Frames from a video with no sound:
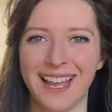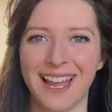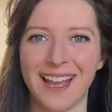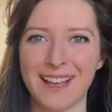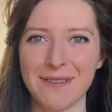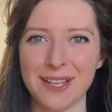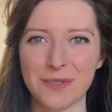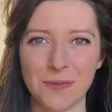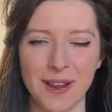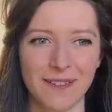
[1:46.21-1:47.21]
It's
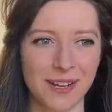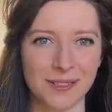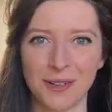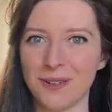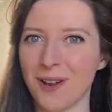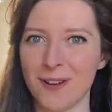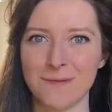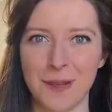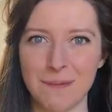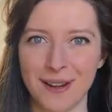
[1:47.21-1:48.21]
where I grow a lot of
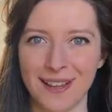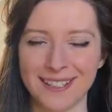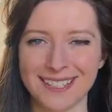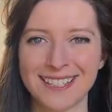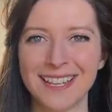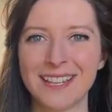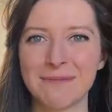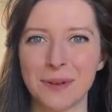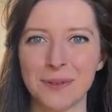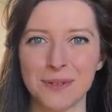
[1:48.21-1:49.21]
my plants,
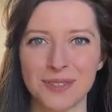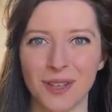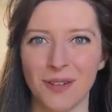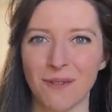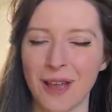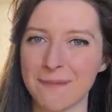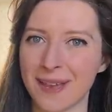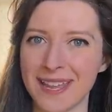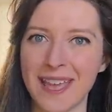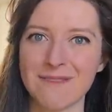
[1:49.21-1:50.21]
but also I
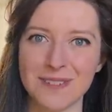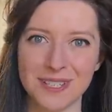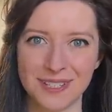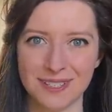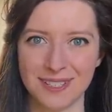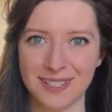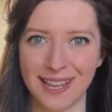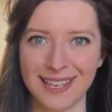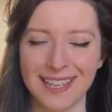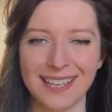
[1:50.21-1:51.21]
may have visitors
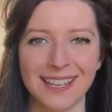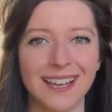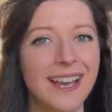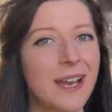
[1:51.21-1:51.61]
stay here,